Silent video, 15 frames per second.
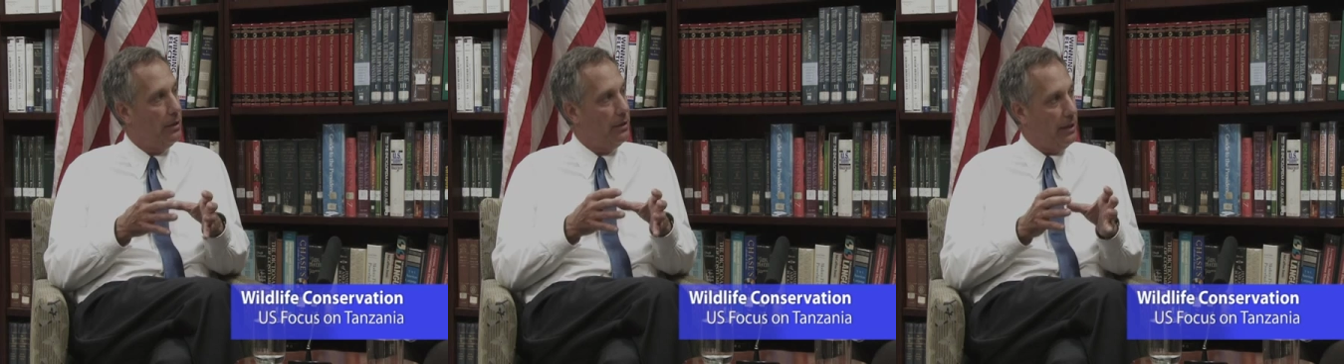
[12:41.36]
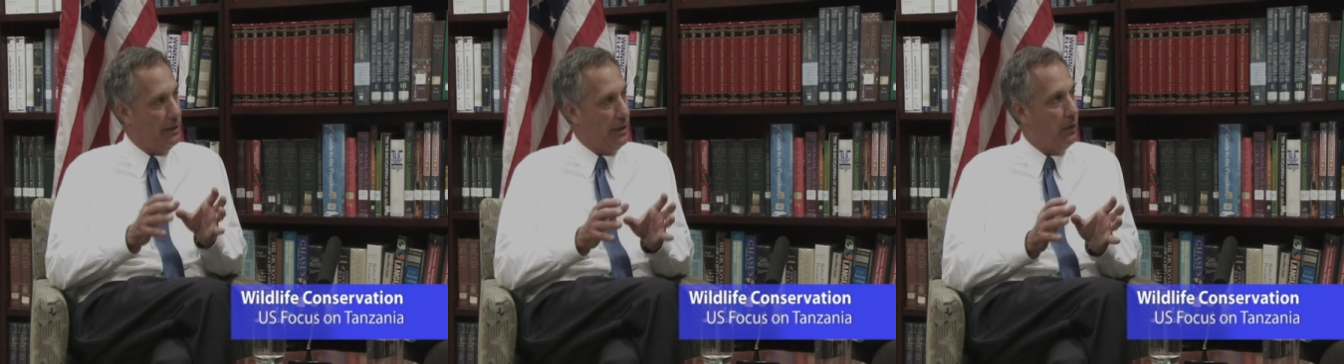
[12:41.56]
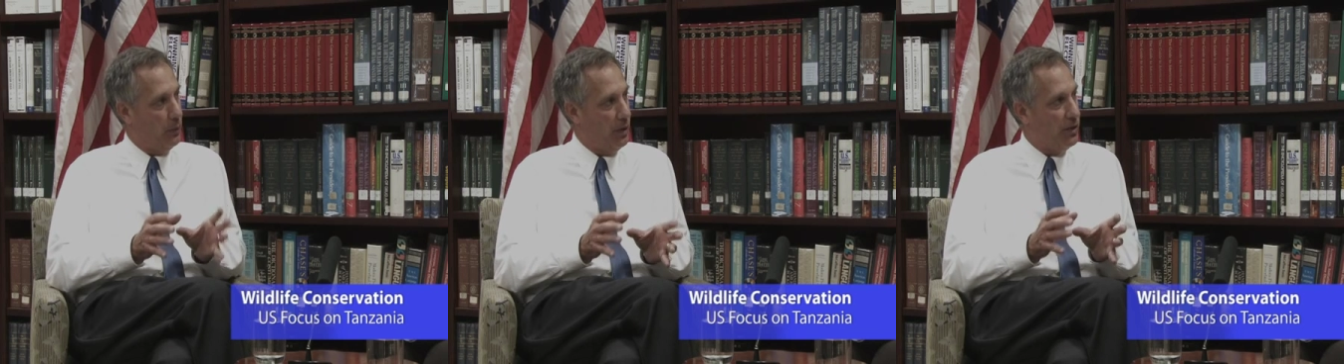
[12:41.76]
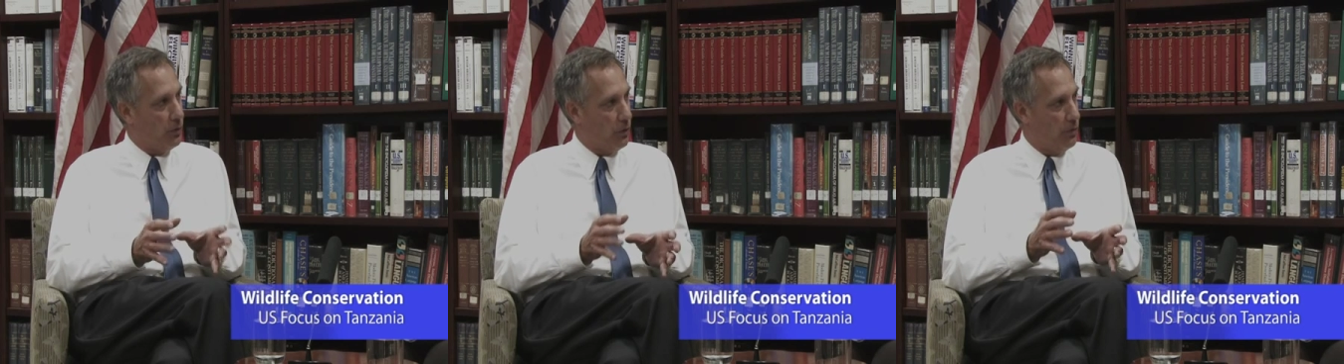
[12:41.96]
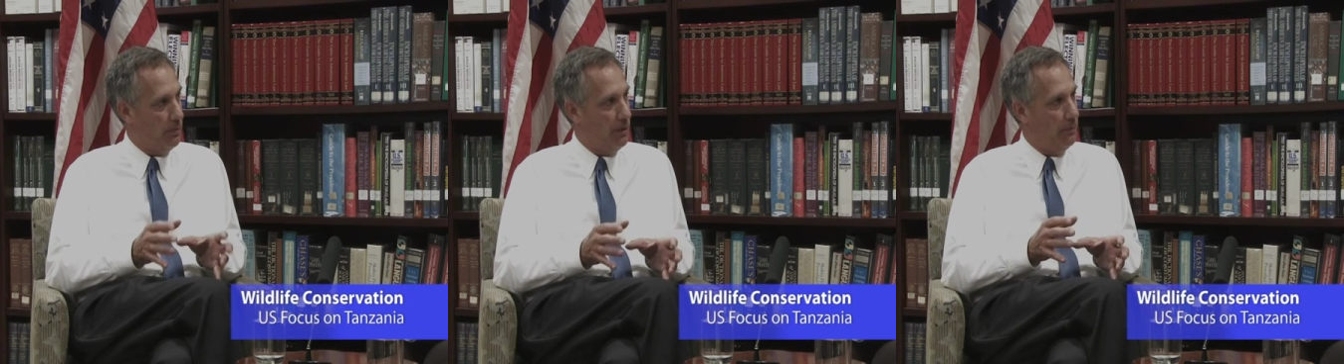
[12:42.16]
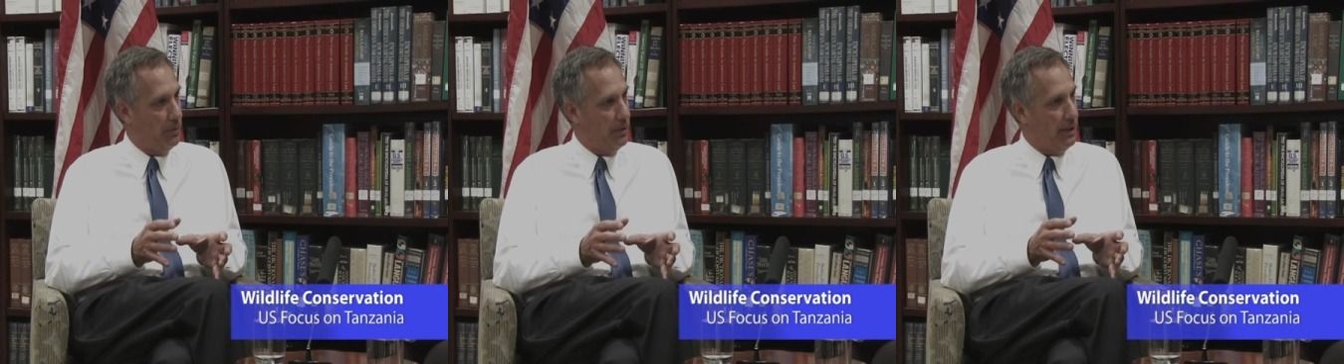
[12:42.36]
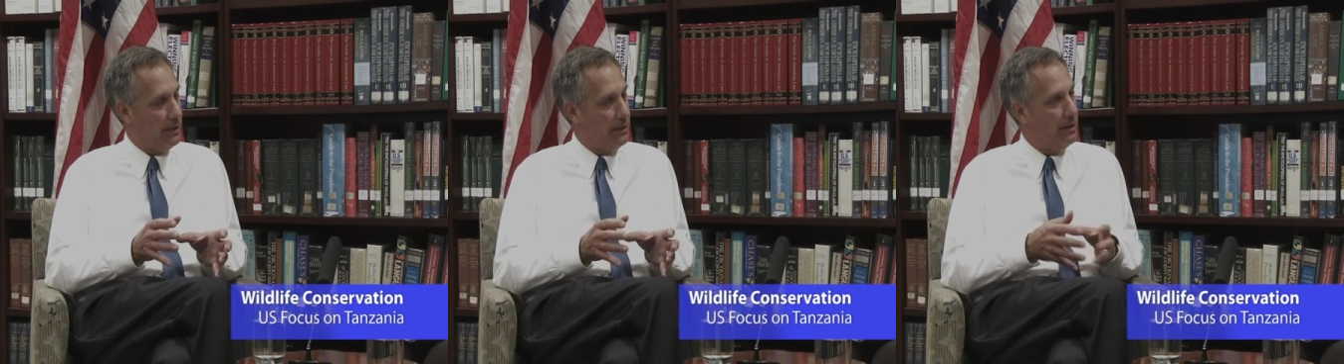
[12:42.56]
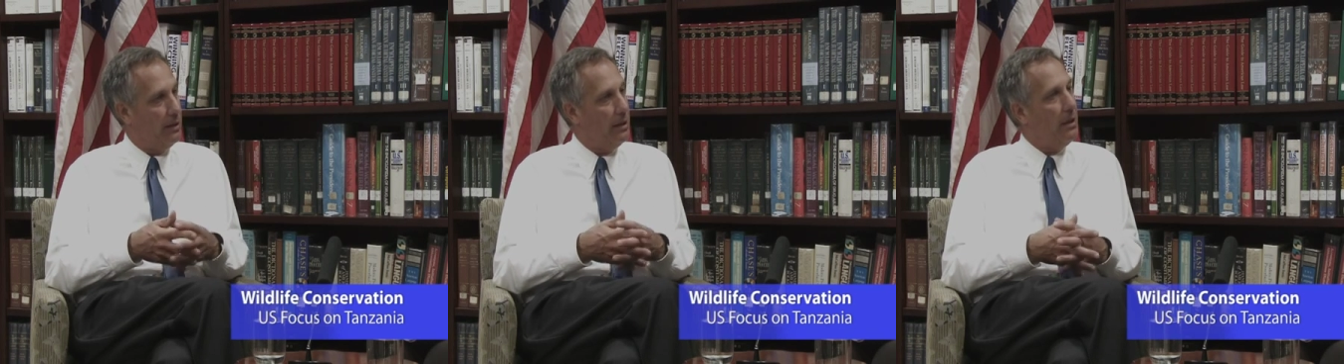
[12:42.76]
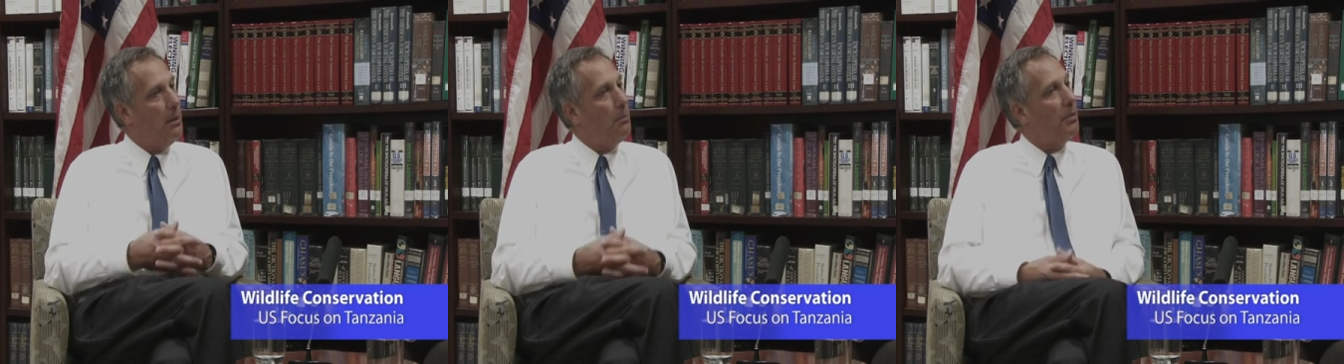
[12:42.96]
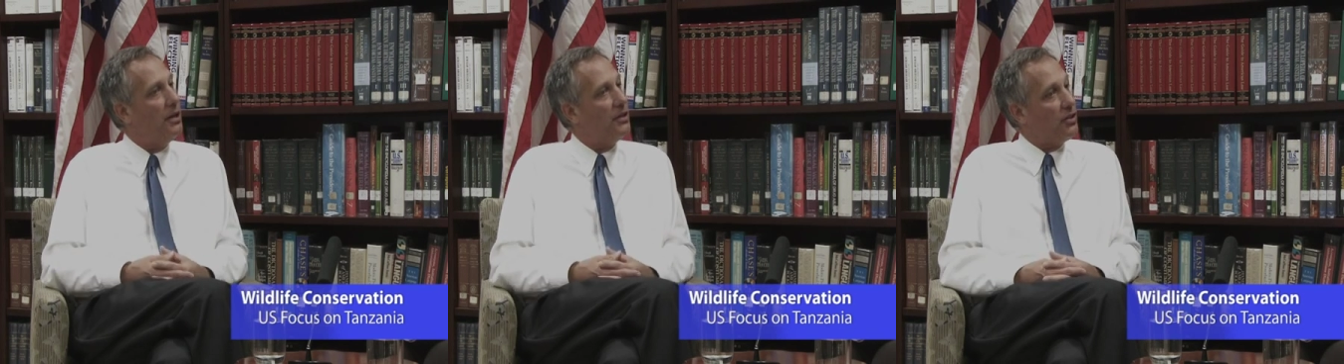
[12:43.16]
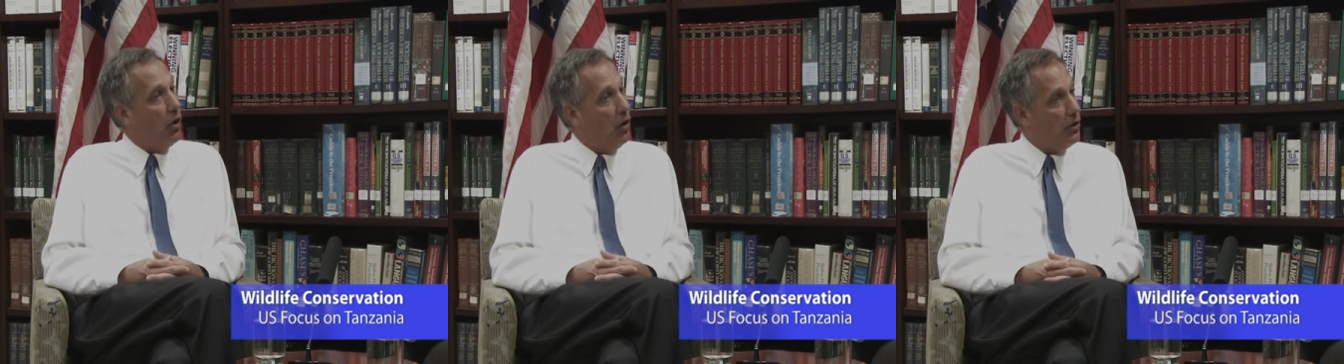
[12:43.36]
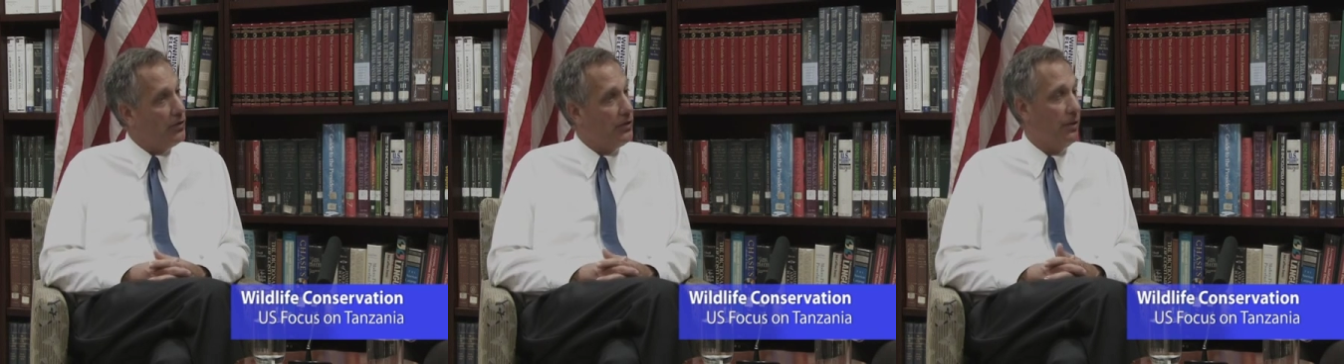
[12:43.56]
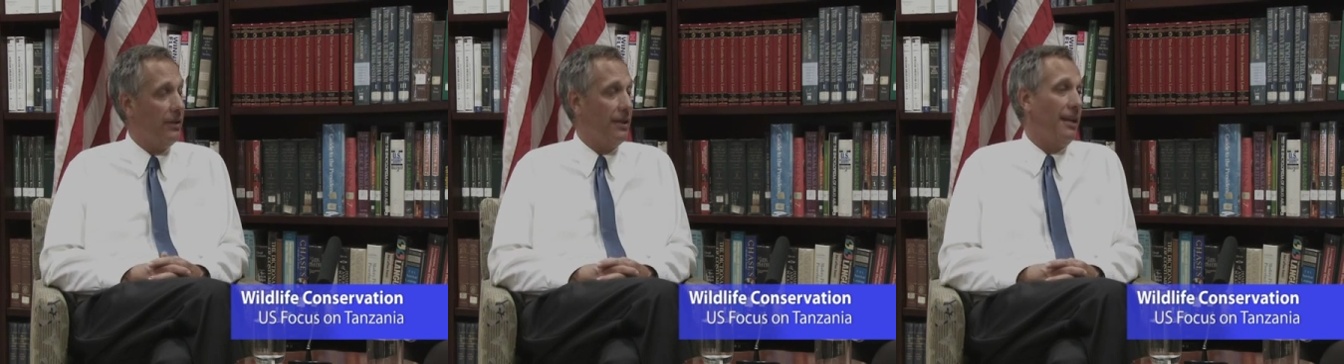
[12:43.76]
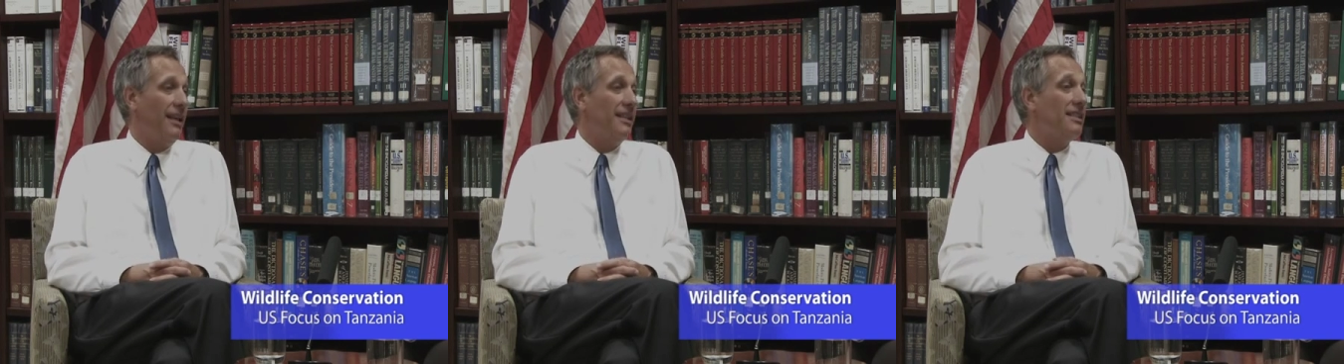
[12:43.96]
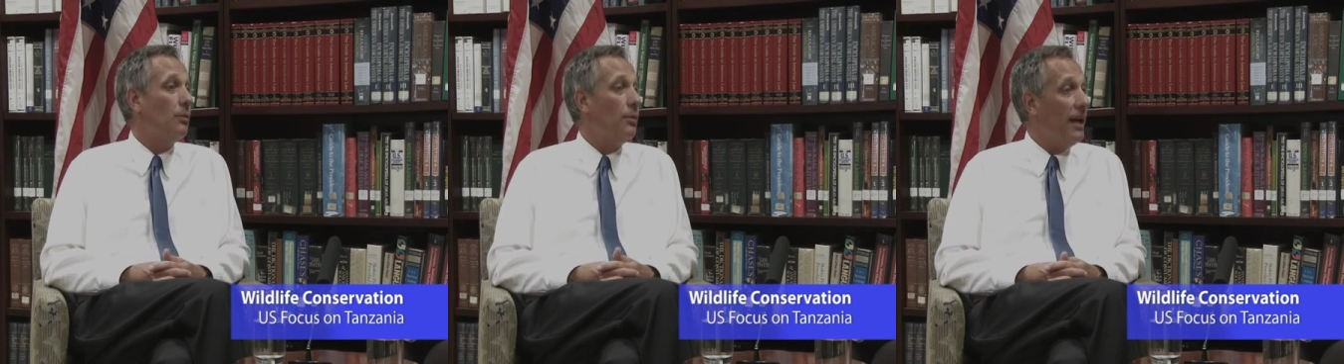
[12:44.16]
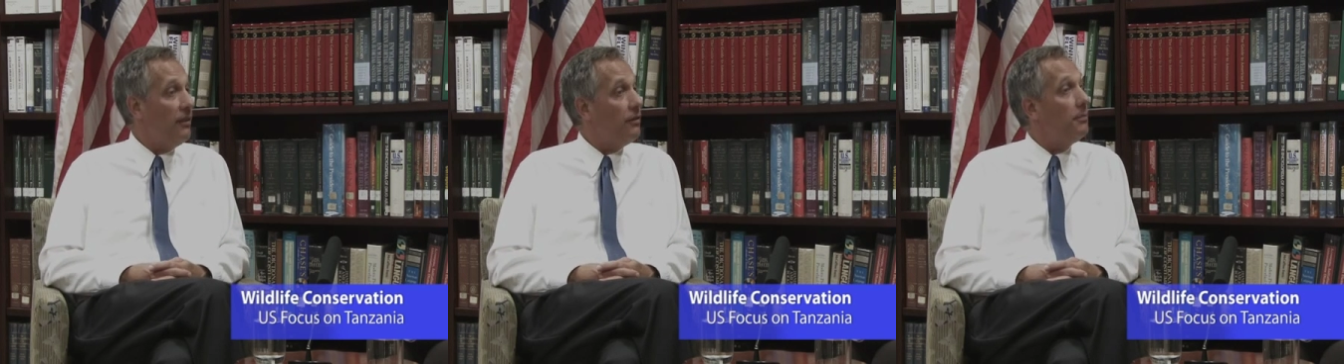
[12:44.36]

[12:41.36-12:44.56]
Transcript: that that resource is being protected. But it's also the case that we have